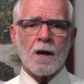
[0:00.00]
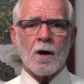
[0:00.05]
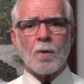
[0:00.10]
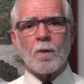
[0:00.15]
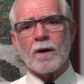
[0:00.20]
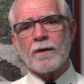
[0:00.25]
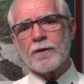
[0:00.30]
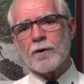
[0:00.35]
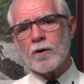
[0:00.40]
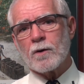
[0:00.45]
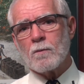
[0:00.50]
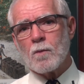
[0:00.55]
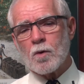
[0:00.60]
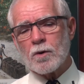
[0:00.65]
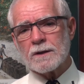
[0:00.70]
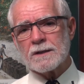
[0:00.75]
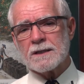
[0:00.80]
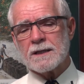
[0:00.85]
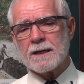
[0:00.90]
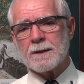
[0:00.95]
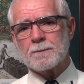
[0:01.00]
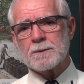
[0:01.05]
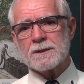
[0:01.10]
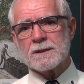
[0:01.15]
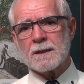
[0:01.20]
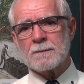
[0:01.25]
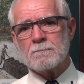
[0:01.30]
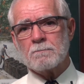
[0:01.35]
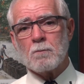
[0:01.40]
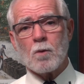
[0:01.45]
Well, there are more tips
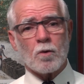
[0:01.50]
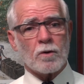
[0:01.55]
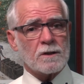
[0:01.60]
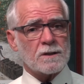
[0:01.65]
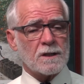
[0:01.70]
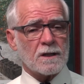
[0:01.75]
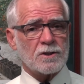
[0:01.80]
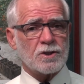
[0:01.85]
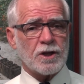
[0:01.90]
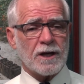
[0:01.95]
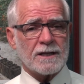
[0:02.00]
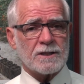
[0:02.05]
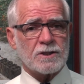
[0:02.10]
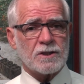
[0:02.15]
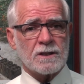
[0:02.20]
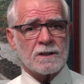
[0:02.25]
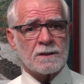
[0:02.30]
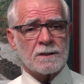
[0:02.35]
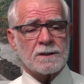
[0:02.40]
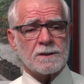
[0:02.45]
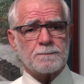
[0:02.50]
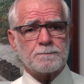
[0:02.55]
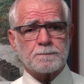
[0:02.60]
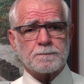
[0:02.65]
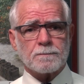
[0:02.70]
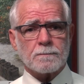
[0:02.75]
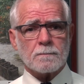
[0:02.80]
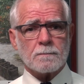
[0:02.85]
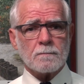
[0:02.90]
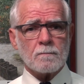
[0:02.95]
and more suggestions
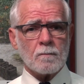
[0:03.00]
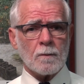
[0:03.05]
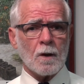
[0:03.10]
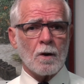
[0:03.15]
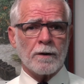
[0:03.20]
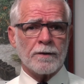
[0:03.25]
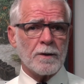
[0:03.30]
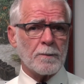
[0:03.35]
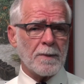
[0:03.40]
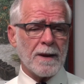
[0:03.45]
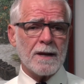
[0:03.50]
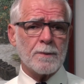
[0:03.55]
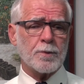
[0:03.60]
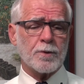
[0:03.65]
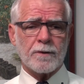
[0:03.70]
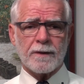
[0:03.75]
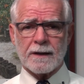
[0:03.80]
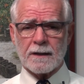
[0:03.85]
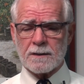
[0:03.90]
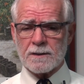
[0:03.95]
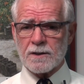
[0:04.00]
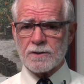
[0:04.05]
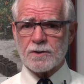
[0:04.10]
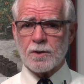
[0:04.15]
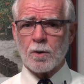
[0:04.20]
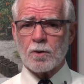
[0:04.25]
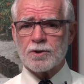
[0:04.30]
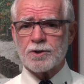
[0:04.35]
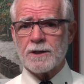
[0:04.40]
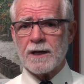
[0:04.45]
on the paper that is
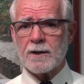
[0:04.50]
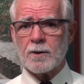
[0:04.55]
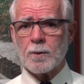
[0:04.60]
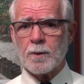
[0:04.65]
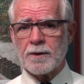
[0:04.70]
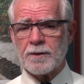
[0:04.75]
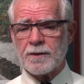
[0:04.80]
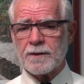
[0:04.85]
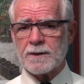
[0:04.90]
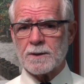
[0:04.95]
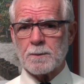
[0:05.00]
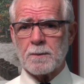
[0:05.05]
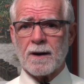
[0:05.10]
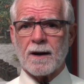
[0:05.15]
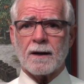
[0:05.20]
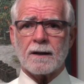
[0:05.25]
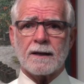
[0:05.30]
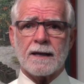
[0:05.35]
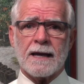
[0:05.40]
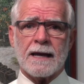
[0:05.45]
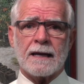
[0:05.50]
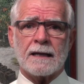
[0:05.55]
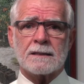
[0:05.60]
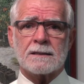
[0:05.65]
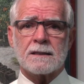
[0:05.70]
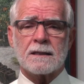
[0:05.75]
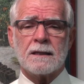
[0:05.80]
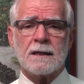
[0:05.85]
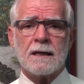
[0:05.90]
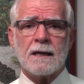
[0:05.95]
associated with this
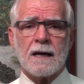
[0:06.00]
podcast